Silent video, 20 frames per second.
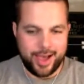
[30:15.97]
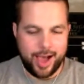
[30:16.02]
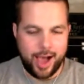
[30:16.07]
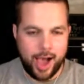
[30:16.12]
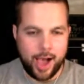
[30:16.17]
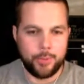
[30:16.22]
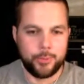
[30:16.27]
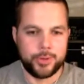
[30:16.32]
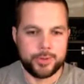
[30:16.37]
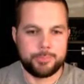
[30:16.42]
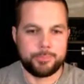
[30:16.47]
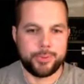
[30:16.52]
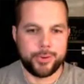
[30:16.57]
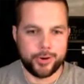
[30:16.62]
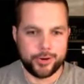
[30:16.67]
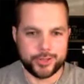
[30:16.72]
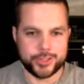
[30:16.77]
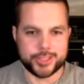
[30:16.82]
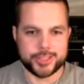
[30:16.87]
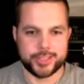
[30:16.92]
I would
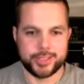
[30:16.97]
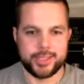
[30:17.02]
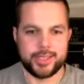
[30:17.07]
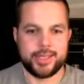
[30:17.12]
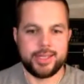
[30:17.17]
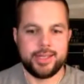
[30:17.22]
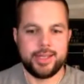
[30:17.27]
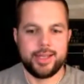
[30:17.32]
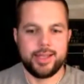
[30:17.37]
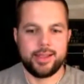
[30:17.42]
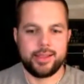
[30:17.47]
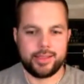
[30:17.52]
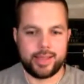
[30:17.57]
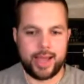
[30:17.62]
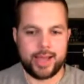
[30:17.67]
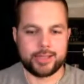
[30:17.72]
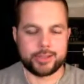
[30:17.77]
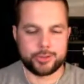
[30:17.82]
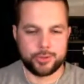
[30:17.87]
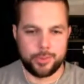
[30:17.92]
personally
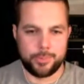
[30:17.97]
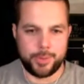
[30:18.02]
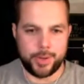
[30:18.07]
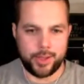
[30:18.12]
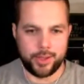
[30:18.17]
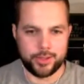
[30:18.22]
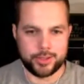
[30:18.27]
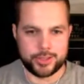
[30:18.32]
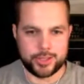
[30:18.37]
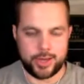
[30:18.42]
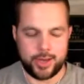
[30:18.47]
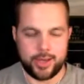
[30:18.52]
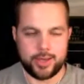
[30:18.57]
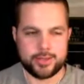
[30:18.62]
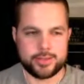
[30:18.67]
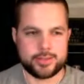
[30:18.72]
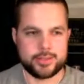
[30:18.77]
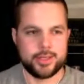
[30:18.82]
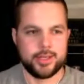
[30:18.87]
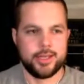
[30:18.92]
like to
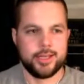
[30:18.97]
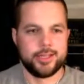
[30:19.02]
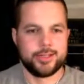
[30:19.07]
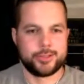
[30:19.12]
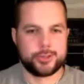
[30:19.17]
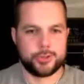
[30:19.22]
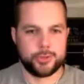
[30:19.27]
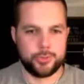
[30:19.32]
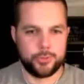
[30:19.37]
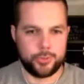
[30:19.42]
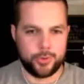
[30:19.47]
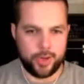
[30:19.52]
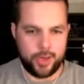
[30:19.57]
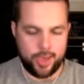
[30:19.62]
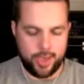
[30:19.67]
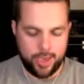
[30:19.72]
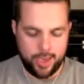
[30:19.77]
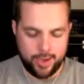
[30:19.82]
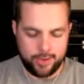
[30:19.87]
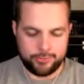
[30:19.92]
apologize to
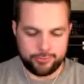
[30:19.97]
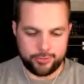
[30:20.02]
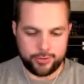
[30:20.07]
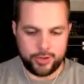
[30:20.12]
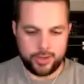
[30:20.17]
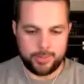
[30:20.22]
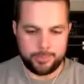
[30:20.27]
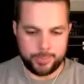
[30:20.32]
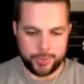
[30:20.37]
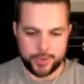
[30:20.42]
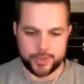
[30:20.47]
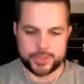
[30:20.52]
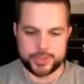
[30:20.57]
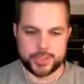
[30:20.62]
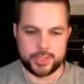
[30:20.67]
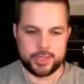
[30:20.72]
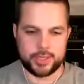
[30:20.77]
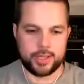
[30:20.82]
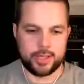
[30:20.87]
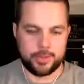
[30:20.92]
every
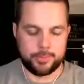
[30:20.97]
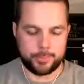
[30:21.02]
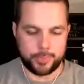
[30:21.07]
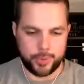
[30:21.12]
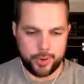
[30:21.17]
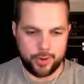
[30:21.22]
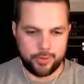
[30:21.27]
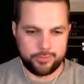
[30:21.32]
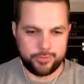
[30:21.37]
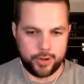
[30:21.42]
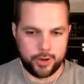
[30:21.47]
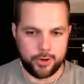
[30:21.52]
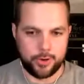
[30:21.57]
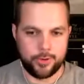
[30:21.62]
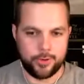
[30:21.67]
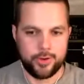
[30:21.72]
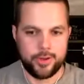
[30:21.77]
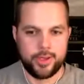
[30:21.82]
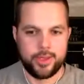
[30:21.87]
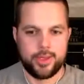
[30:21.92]
person in
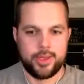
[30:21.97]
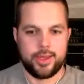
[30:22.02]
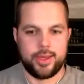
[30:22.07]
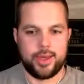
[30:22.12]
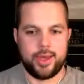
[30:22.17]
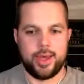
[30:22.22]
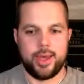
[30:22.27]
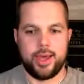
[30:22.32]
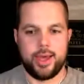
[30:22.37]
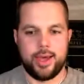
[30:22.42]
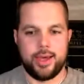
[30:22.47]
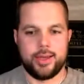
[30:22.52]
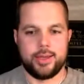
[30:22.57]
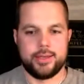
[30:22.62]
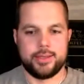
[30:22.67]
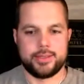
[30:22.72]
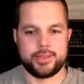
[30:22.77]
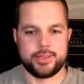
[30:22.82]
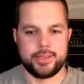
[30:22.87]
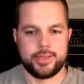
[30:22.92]
Provo
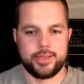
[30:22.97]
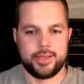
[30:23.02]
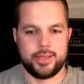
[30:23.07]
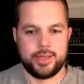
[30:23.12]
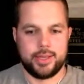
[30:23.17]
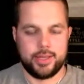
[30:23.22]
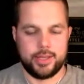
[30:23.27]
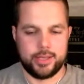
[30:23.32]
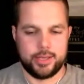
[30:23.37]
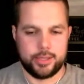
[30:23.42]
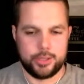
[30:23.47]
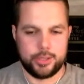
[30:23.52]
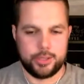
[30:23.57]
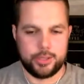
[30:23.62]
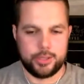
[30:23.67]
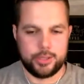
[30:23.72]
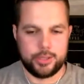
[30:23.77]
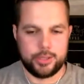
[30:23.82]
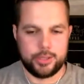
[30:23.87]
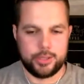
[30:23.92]
and in
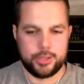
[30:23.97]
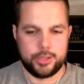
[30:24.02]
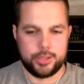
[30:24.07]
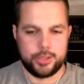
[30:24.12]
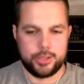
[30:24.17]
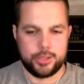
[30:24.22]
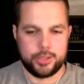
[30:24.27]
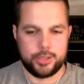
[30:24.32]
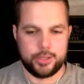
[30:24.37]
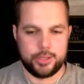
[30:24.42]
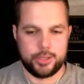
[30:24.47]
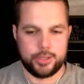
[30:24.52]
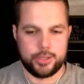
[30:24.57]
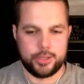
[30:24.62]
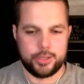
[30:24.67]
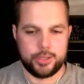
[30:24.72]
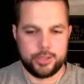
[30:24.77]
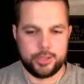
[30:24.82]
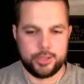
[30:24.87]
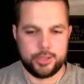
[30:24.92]
Houston and
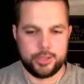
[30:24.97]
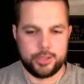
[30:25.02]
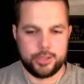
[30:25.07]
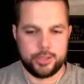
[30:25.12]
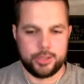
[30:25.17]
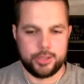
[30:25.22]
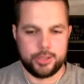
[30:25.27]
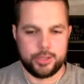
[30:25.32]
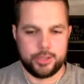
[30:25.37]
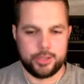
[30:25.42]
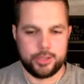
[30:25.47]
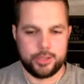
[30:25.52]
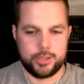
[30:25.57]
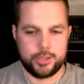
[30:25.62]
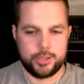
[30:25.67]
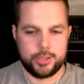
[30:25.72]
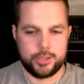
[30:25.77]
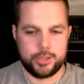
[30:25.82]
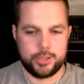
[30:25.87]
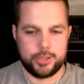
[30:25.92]
Cincinnati who
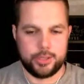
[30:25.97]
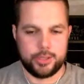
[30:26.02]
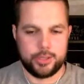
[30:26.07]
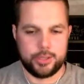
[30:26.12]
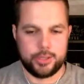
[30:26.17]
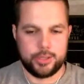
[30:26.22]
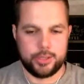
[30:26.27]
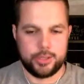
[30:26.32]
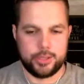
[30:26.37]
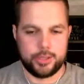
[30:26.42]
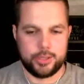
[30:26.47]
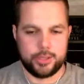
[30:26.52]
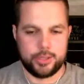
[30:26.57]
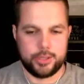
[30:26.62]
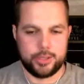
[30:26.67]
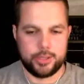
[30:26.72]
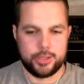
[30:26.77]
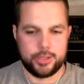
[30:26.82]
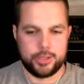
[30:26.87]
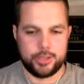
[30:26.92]
got their hopes up,
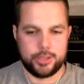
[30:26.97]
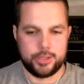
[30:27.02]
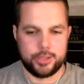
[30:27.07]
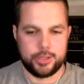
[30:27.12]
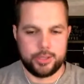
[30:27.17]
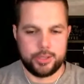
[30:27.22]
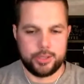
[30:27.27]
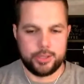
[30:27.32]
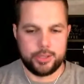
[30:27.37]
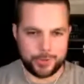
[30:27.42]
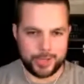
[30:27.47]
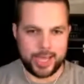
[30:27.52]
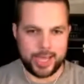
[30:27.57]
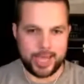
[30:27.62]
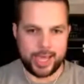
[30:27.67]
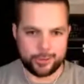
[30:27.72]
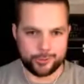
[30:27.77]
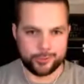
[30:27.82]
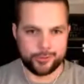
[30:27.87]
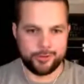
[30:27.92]
because I think we
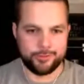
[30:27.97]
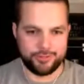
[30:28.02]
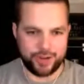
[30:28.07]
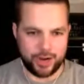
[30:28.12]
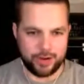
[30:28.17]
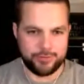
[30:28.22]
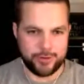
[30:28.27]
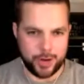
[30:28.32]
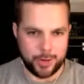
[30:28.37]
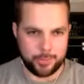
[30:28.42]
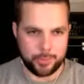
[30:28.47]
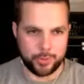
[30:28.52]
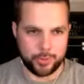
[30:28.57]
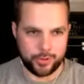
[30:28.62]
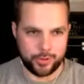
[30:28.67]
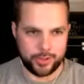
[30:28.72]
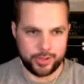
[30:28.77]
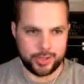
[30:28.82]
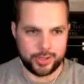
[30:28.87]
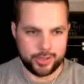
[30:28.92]
handled it very, very
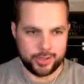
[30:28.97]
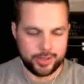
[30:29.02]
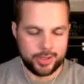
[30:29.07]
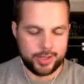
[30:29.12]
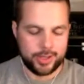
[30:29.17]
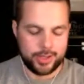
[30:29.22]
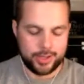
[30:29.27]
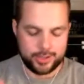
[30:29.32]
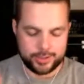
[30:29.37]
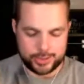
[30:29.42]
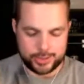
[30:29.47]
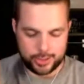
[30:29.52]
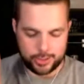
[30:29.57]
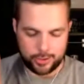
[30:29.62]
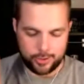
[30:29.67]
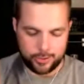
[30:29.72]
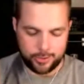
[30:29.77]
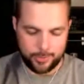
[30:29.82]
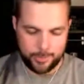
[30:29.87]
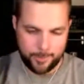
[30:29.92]
poorly.
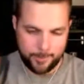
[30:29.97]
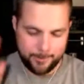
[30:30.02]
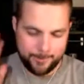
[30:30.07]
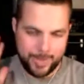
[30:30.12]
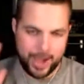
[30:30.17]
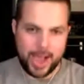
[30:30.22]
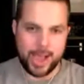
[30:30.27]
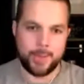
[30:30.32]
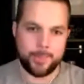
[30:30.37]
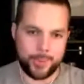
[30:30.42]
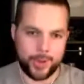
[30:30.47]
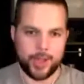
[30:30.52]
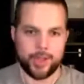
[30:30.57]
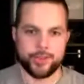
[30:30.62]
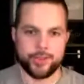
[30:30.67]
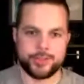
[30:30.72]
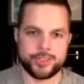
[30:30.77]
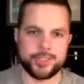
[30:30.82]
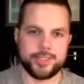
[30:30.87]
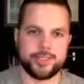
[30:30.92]
So my
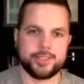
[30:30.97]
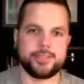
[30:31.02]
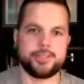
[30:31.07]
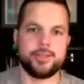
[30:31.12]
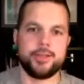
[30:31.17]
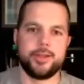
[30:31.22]
apologies,